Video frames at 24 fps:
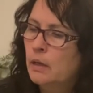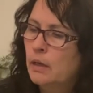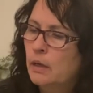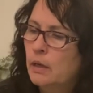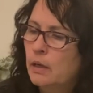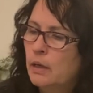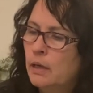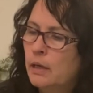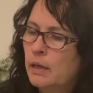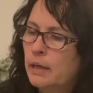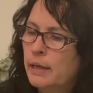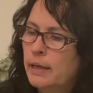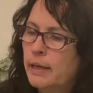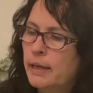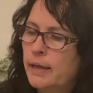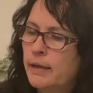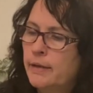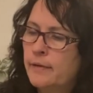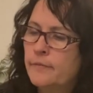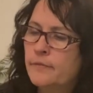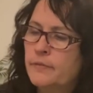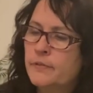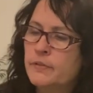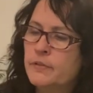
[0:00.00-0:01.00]
I
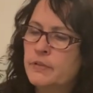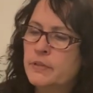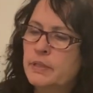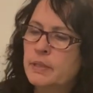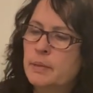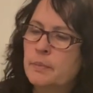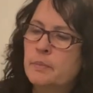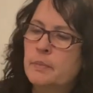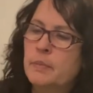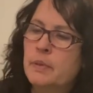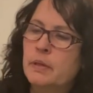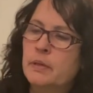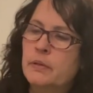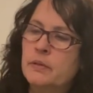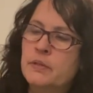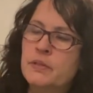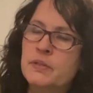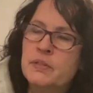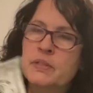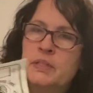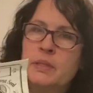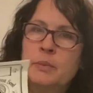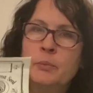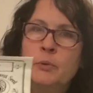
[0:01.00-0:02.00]
have some
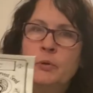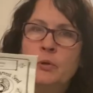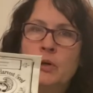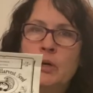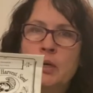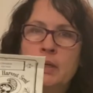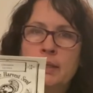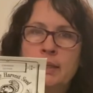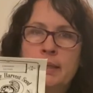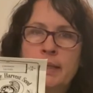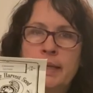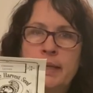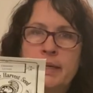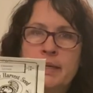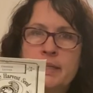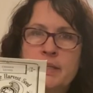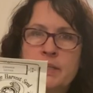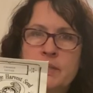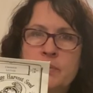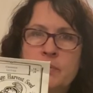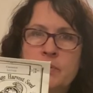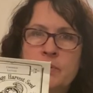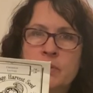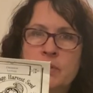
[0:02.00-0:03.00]
Cimarron
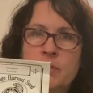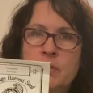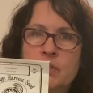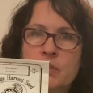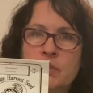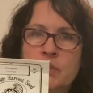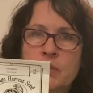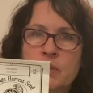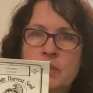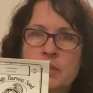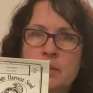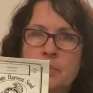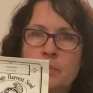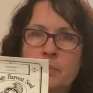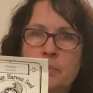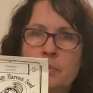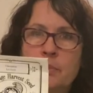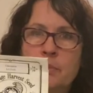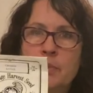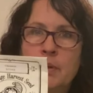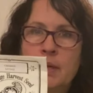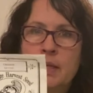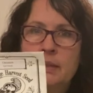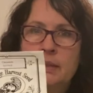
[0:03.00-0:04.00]
lettuce, which is just a
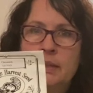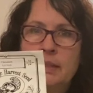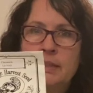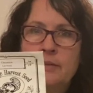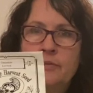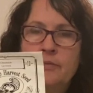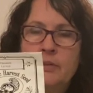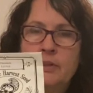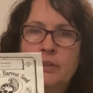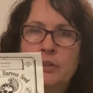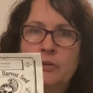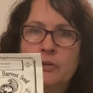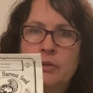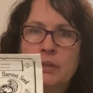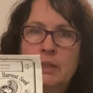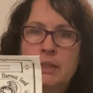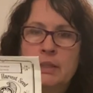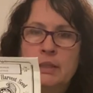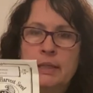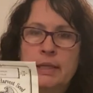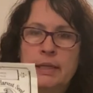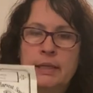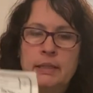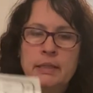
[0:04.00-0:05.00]
leafy
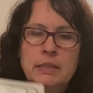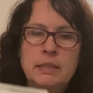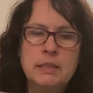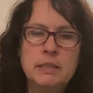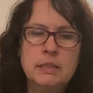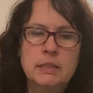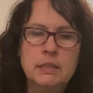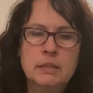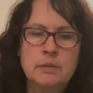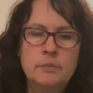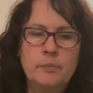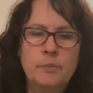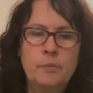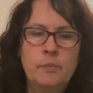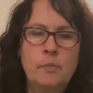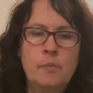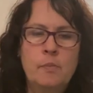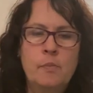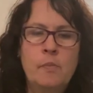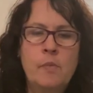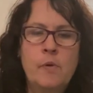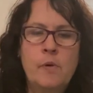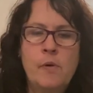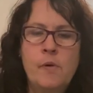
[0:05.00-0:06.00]
green lettuce.
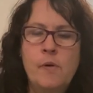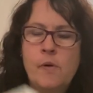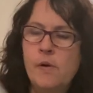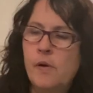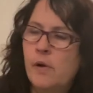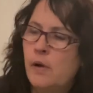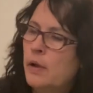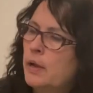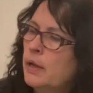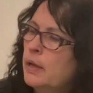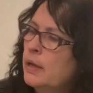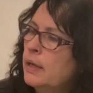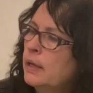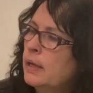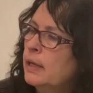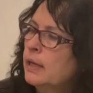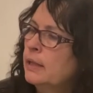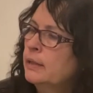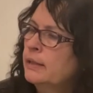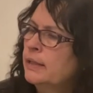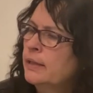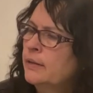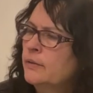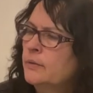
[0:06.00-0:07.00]

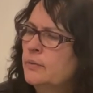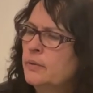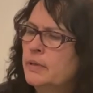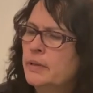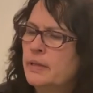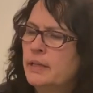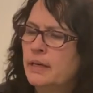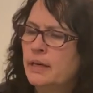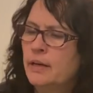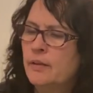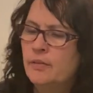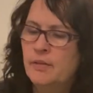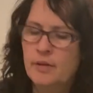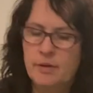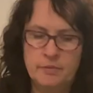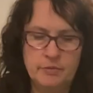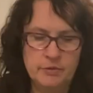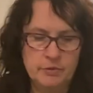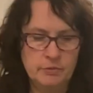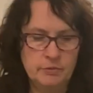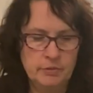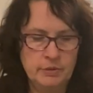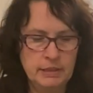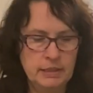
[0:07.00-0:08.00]
And the other one that I thought
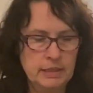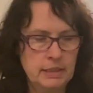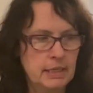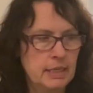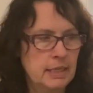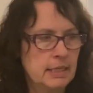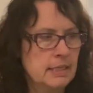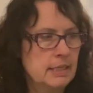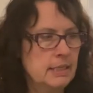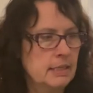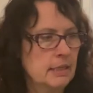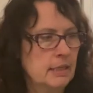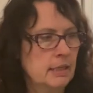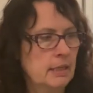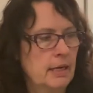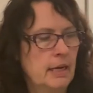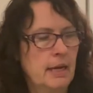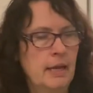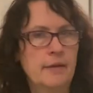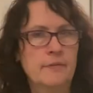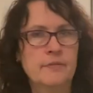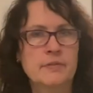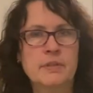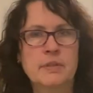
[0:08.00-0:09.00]
was really nice, and I
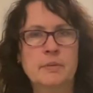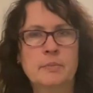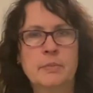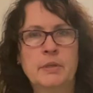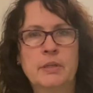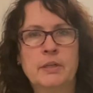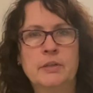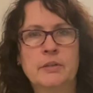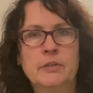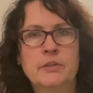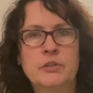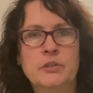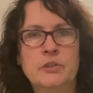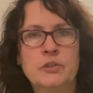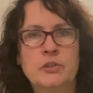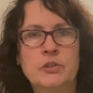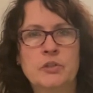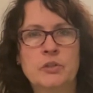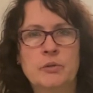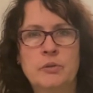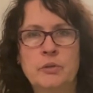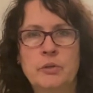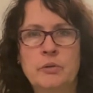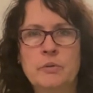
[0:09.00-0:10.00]
have some here to
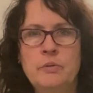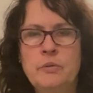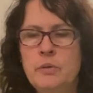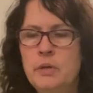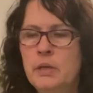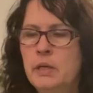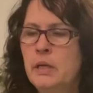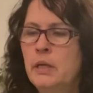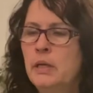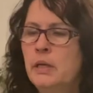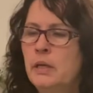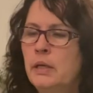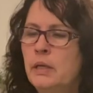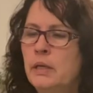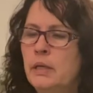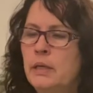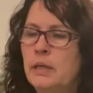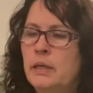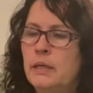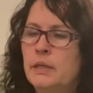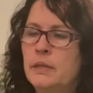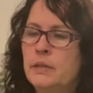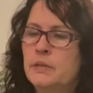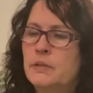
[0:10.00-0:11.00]
show you,
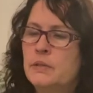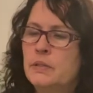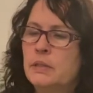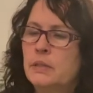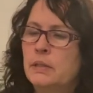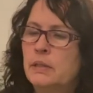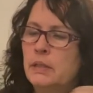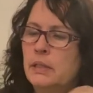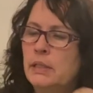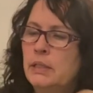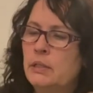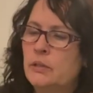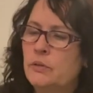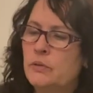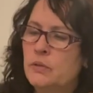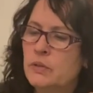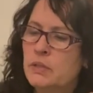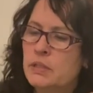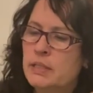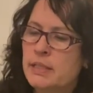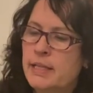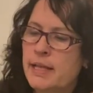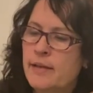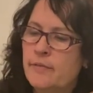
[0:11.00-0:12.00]
is the
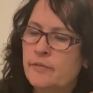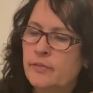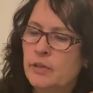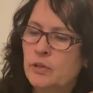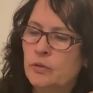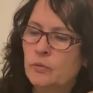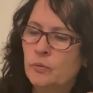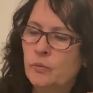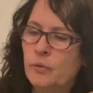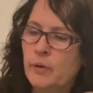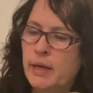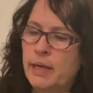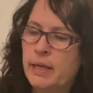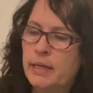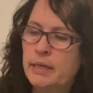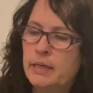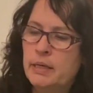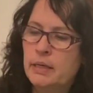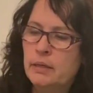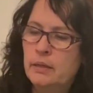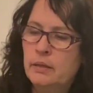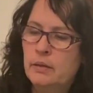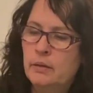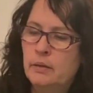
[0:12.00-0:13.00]
Yugoslavian
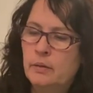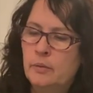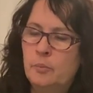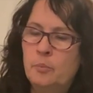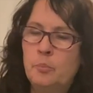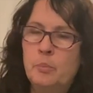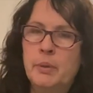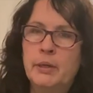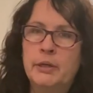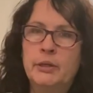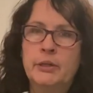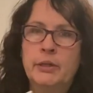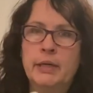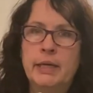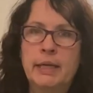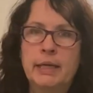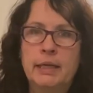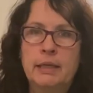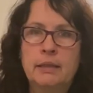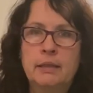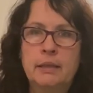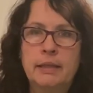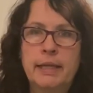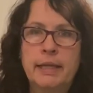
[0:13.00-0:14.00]
Red
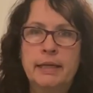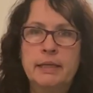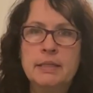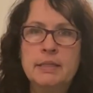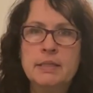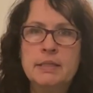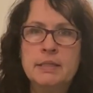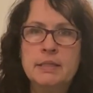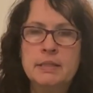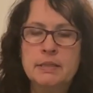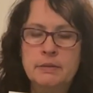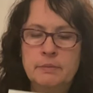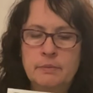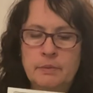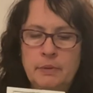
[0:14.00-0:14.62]
Butterhead Lettuce.